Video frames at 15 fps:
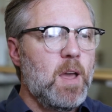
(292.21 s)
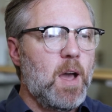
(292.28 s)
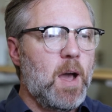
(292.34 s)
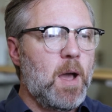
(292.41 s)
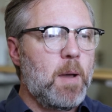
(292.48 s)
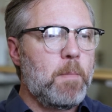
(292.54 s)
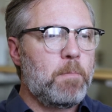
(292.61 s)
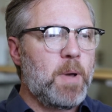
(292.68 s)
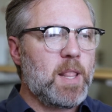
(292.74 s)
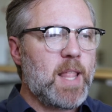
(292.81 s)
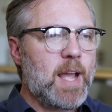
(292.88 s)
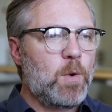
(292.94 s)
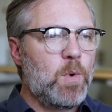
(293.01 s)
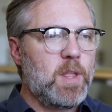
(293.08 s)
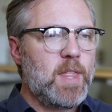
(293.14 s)
But
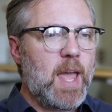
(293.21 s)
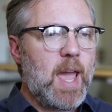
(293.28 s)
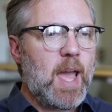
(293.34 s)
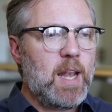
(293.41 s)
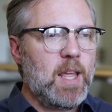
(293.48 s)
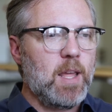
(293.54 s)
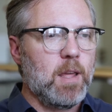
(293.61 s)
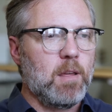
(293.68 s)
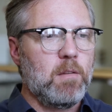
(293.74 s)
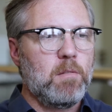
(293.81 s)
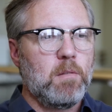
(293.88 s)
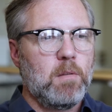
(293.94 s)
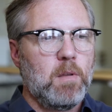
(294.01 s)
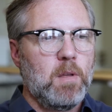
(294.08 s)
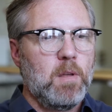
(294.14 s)
like with any
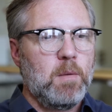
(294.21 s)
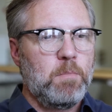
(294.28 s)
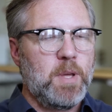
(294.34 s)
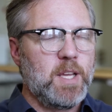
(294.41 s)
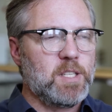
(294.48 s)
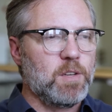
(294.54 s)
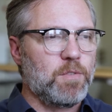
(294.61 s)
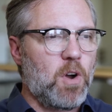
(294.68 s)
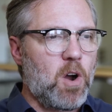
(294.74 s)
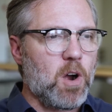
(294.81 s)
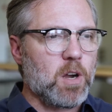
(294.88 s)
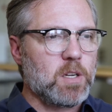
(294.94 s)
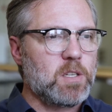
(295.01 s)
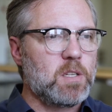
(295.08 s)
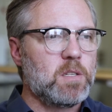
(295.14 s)
piece of
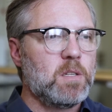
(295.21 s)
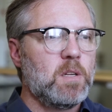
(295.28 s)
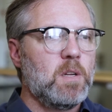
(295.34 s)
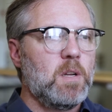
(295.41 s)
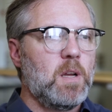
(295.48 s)
art,